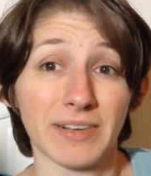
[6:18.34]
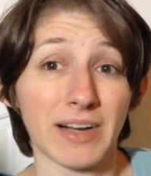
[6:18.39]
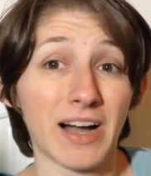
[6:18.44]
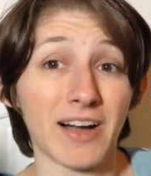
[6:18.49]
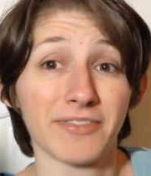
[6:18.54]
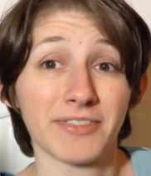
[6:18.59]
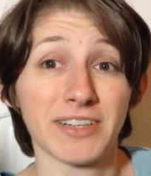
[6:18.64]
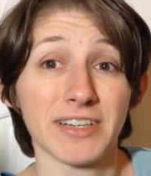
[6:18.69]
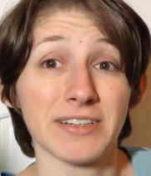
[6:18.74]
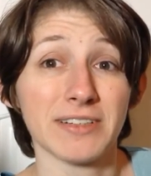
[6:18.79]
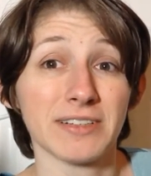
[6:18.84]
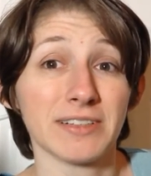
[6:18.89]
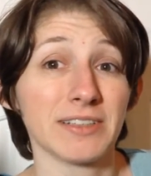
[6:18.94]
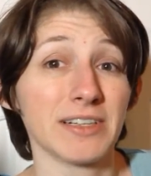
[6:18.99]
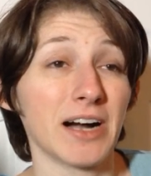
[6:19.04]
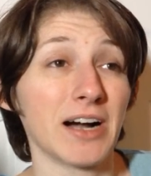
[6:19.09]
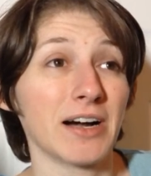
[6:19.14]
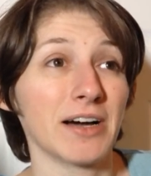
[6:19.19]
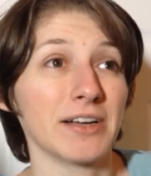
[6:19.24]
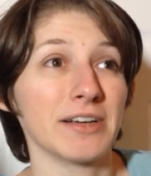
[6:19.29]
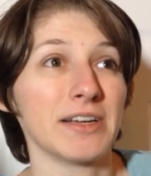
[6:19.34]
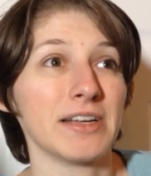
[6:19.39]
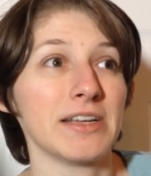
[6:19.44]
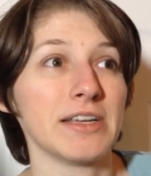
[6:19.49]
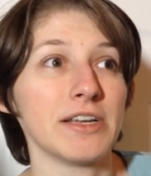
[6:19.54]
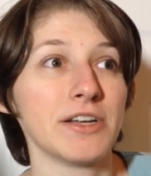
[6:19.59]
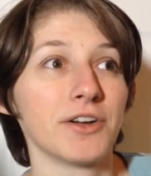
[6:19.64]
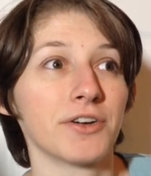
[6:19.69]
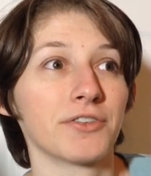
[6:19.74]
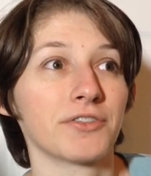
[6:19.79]
often gone
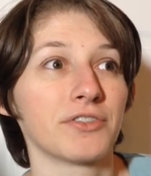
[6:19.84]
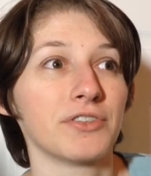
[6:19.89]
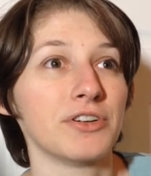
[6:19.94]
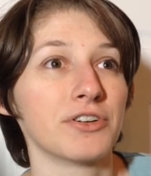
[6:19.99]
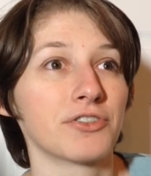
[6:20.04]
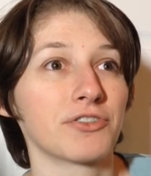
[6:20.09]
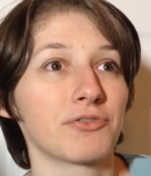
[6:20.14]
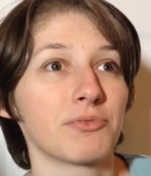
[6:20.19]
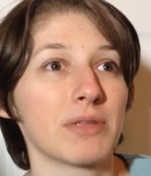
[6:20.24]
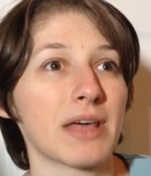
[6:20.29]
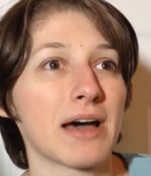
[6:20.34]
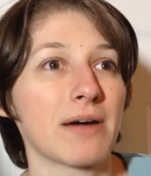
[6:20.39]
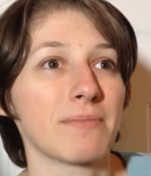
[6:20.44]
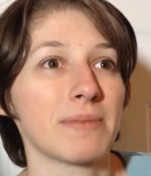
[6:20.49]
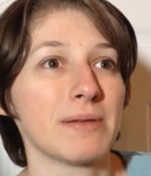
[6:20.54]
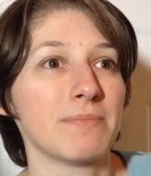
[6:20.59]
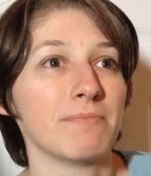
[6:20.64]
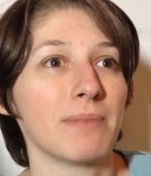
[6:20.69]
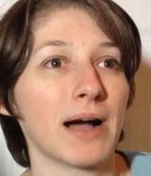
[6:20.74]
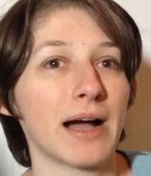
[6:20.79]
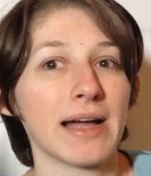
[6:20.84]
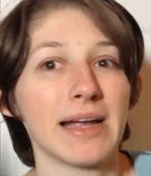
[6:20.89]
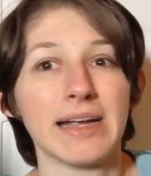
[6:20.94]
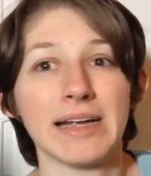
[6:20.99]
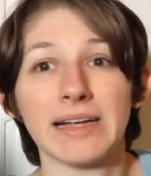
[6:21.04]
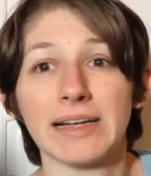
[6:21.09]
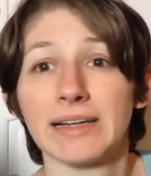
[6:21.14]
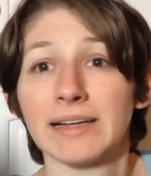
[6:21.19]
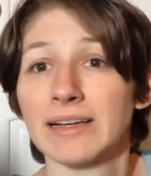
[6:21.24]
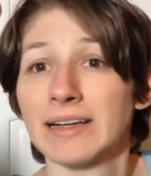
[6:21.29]
years and years without me
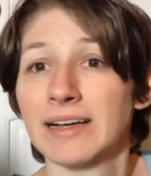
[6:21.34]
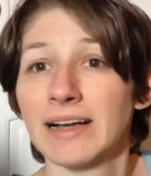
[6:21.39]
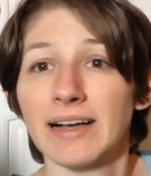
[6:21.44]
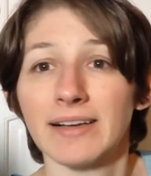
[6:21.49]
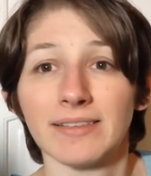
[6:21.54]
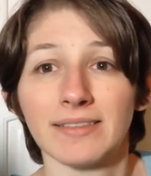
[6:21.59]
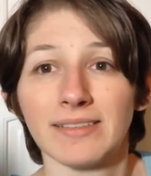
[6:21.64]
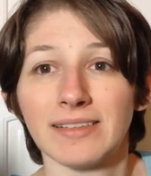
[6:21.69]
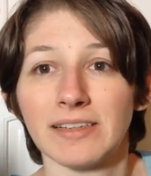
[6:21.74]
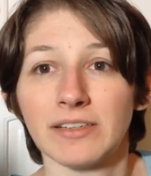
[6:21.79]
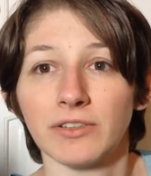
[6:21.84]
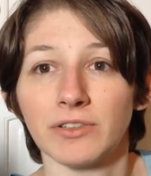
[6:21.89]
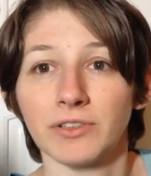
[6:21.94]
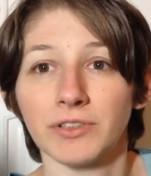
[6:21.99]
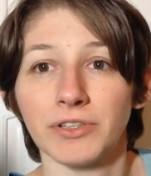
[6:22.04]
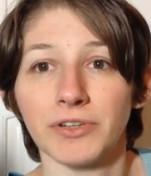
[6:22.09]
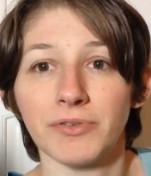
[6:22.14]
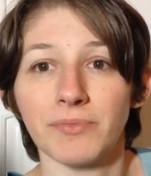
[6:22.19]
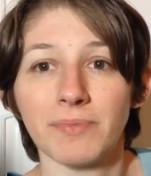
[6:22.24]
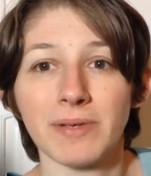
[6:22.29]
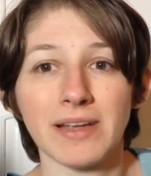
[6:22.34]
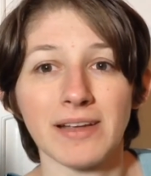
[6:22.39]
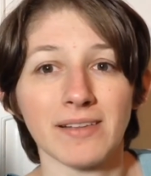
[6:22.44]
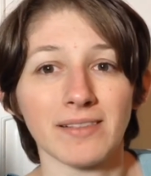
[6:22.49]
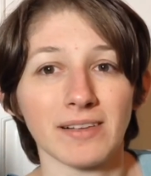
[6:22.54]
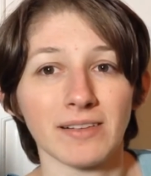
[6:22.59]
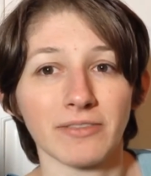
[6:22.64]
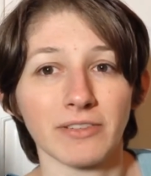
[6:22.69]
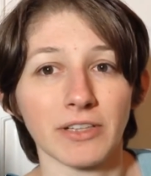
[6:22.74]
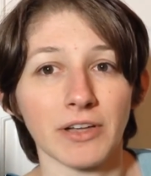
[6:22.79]
buying a single new
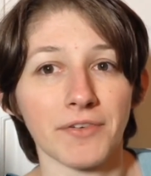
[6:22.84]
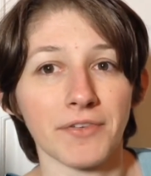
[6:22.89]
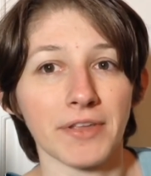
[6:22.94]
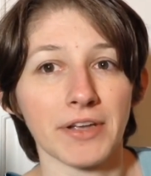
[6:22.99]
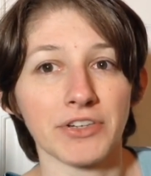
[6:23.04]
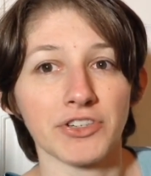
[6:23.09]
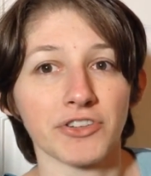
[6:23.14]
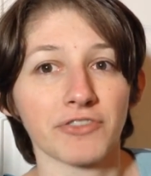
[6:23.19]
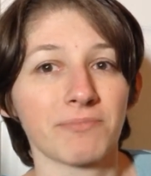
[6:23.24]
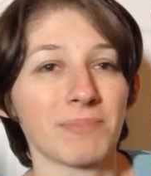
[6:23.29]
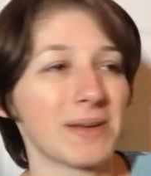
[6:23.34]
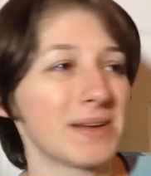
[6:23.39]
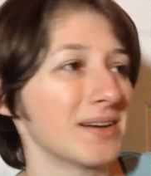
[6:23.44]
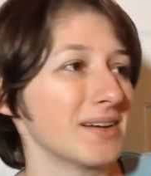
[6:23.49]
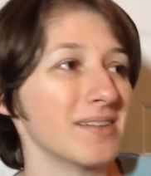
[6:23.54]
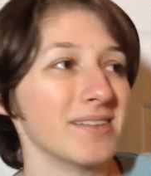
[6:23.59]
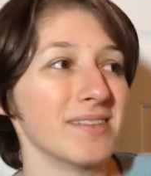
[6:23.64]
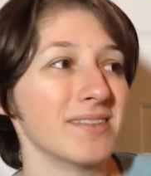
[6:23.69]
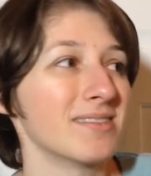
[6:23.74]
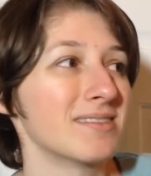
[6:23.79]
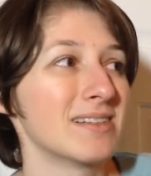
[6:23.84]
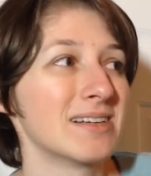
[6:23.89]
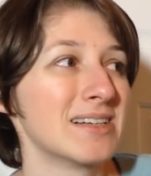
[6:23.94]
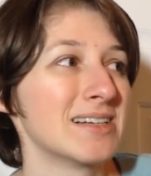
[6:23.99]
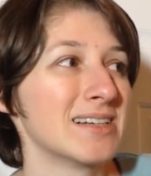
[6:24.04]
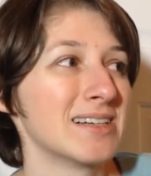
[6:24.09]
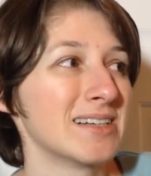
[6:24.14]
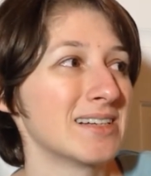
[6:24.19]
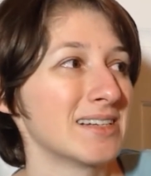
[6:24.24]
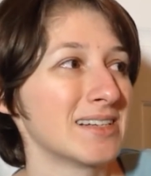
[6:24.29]
piece of clothing just because
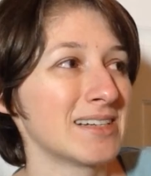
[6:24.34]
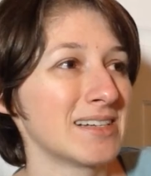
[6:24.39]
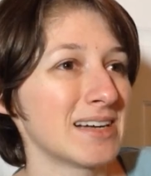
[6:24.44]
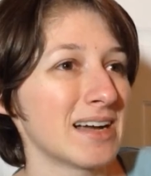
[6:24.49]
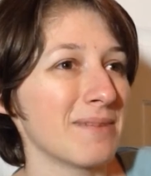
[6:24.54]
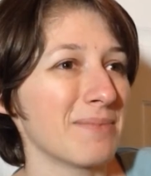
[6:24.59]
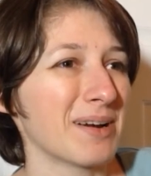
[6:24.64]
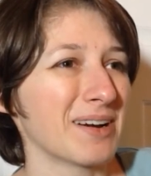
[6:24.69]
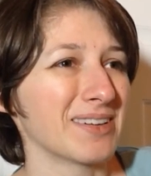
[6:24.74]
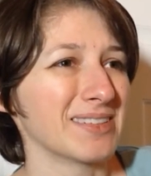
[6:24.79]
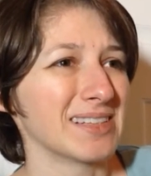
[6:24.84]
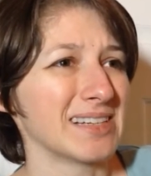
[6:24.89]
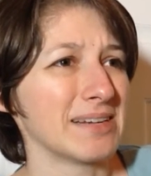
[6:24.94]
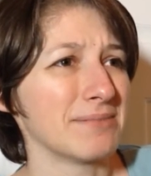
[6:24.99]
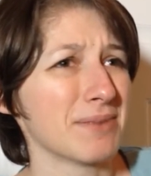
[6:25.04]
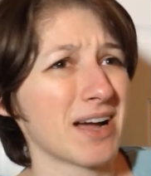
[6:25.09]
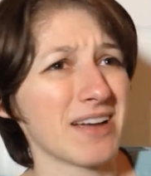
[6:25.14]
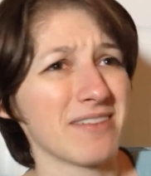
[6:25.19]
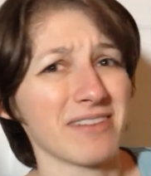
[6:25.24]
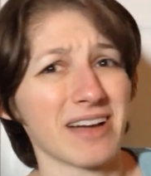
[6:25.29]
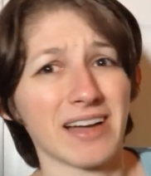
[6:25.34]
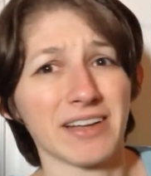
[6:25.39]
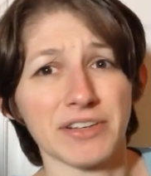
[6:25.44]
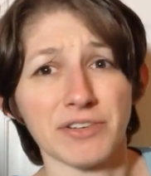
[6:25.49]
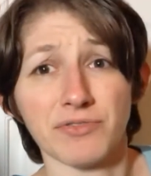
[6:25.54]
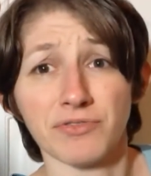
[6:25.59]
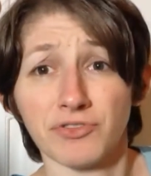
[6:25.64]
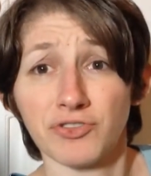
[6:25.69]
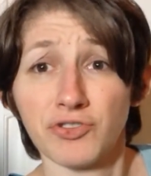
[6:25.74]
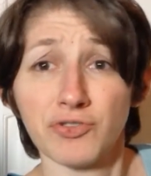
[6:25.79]
apparently my
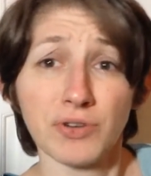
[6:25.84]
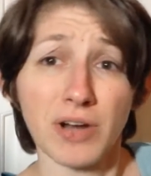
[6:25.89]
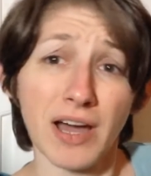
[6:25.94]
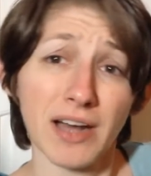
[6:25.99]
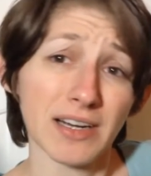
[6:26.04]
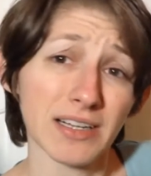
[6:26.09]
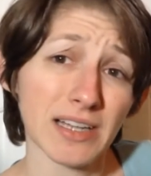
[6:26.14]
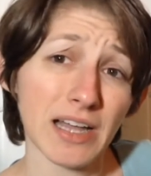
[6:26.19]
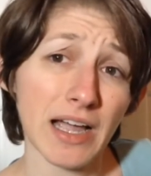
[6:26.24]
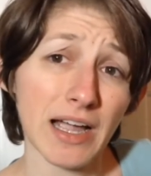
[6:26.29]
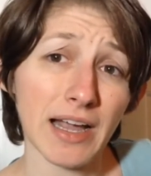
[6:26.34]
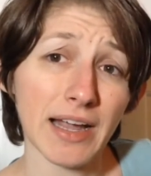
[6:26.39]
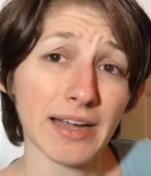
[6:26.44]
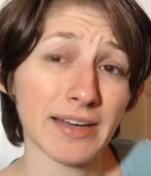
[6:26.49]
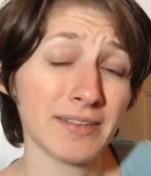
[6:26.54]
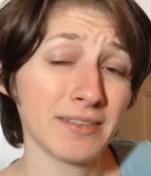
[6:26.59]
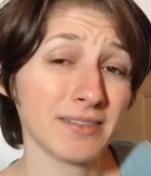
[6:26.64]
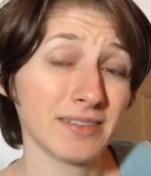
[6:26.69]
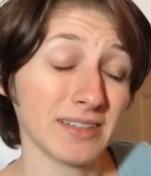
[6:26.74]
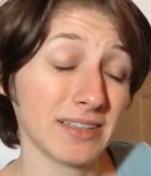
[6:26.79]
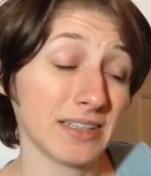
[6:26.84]
values do not align,